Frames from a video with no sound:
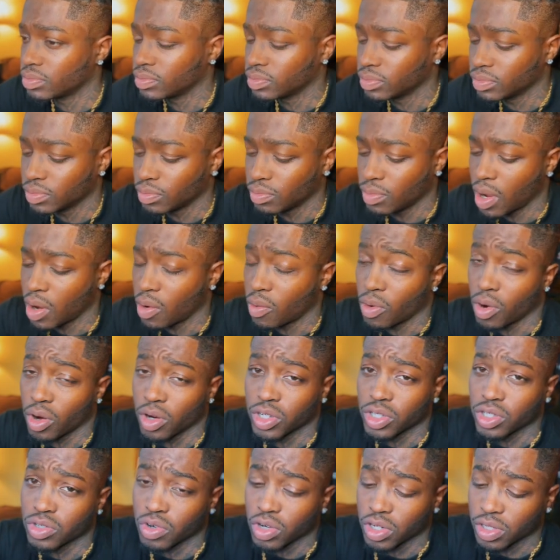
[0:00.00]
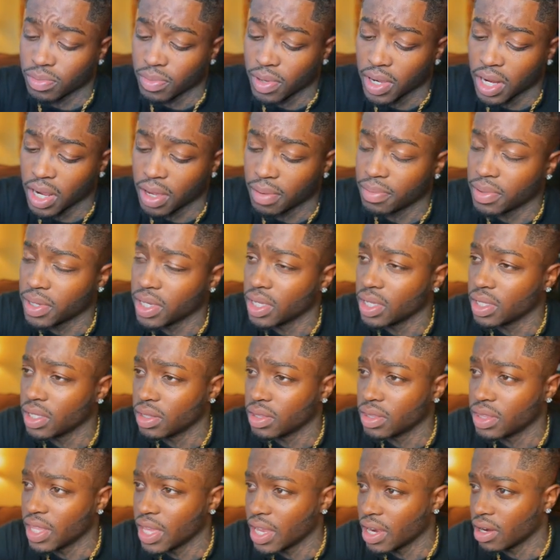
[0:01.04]
my word choice may not be
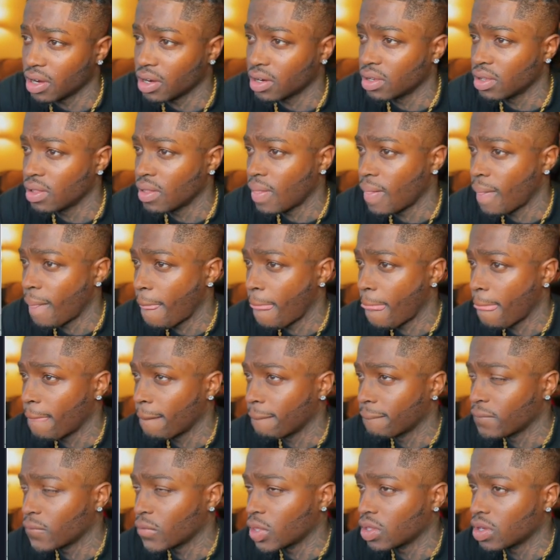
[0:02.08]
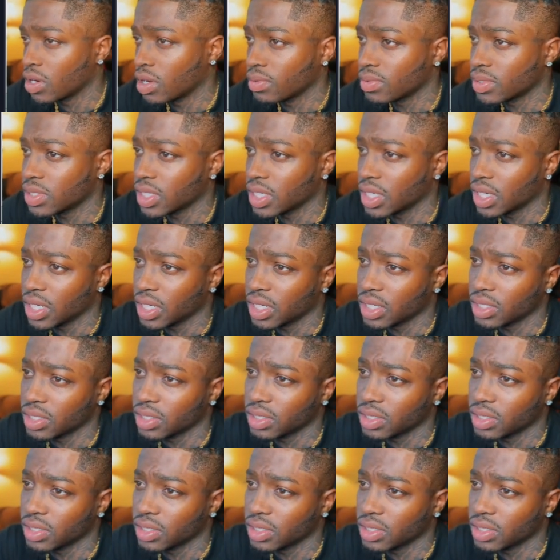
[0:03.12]
there. You know what I'm saying?